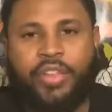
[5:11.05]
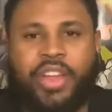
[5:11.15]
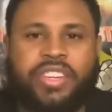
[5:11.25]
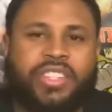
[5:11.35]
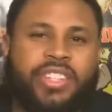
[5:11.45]

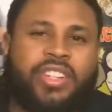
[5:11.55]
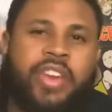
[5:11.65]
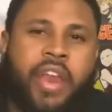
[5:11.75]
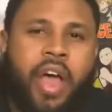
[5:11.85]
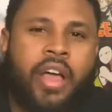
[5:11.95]
that did
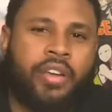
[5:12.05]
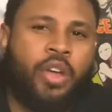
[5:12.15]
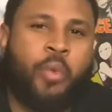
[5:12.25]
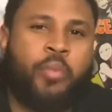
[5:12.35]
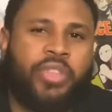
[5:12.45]
not
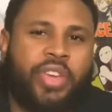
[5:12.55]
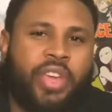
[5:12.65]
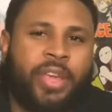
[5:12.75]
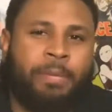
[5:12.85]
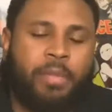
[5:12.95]
come with the
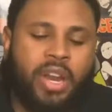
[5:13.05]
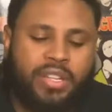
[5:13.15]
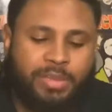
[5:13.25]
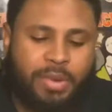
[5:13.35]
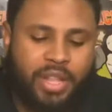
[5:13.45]
game, but I
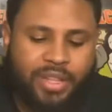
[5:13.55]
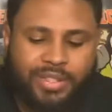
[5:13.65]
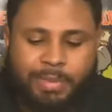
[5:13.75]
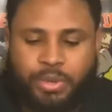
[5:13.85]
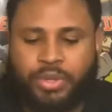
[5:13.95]
did buy that
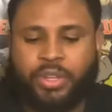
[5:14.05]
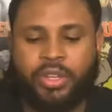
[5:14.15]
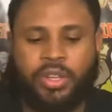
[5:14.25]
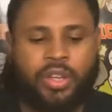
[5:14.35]
separately,